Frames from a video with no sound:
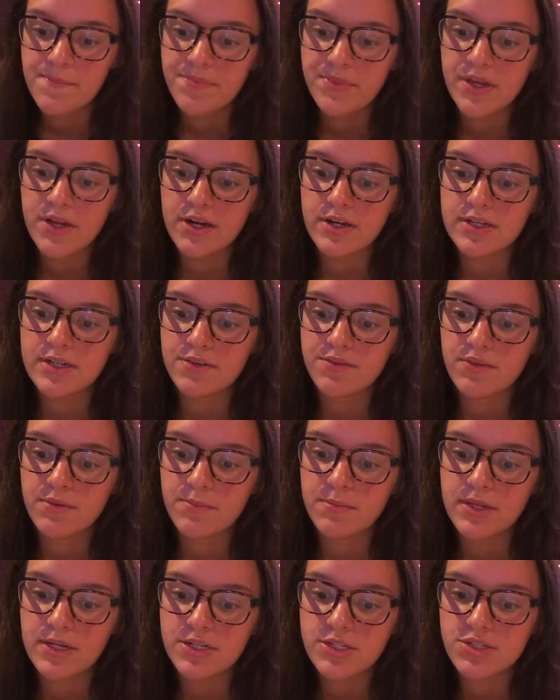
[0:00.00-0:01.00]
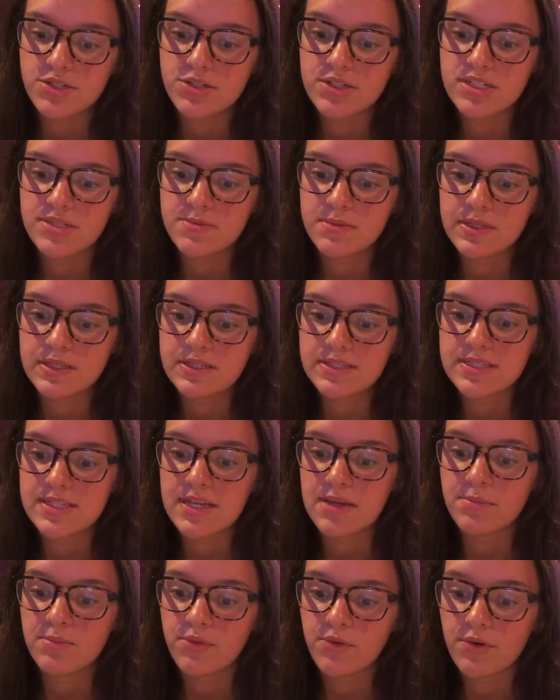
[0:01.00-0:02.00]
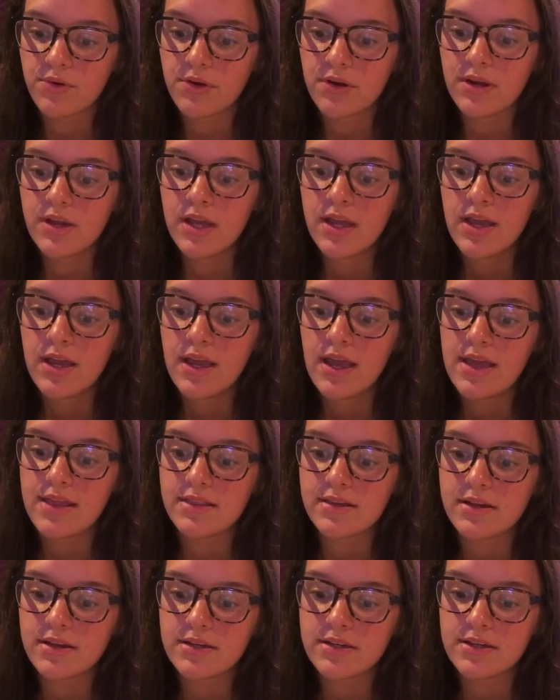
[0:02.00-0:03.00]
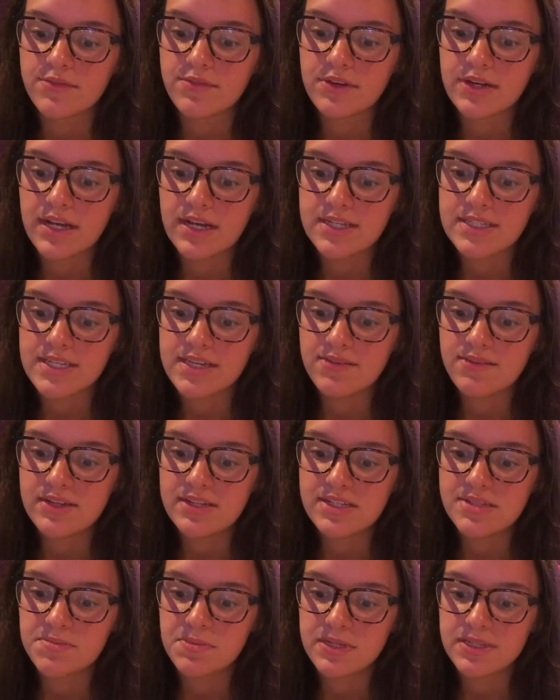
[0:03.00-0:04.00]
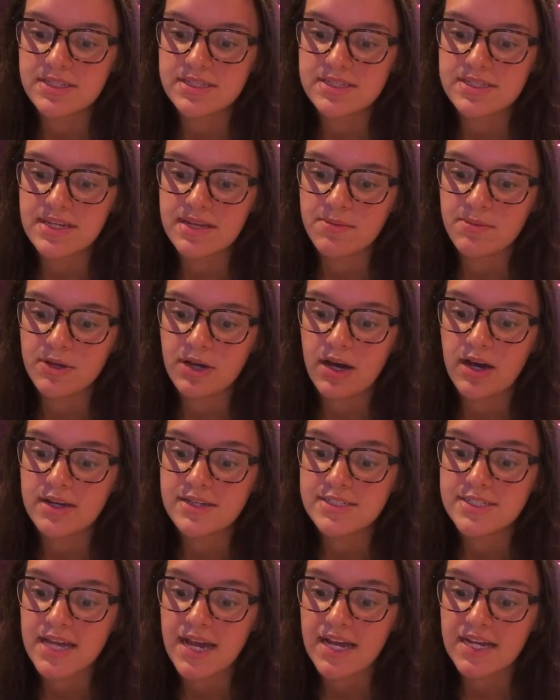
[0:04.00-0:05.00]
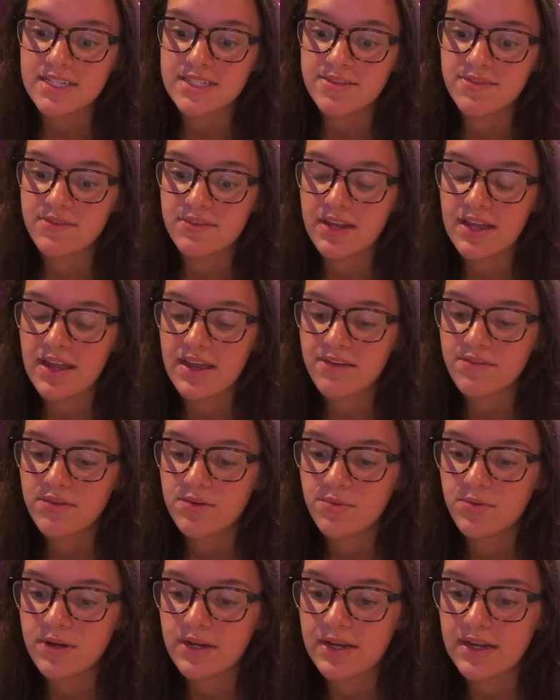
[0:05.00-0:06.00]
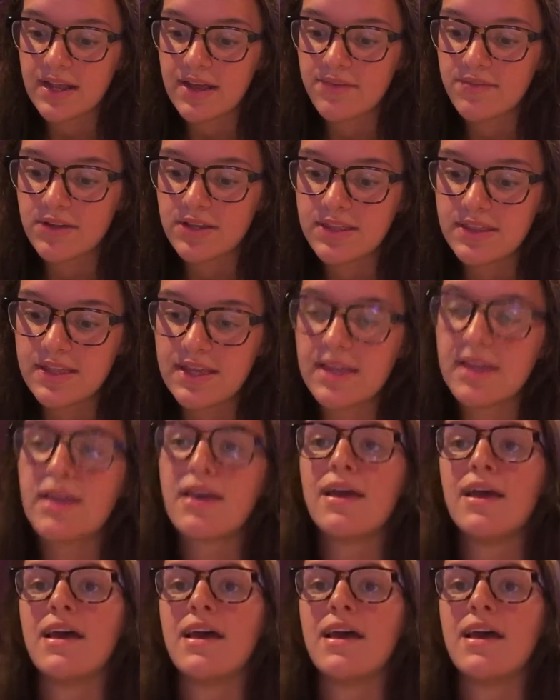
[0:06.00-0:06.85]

There are different ministries, but the same Lord. And there are different activities, but the same God is active in everyone and everything.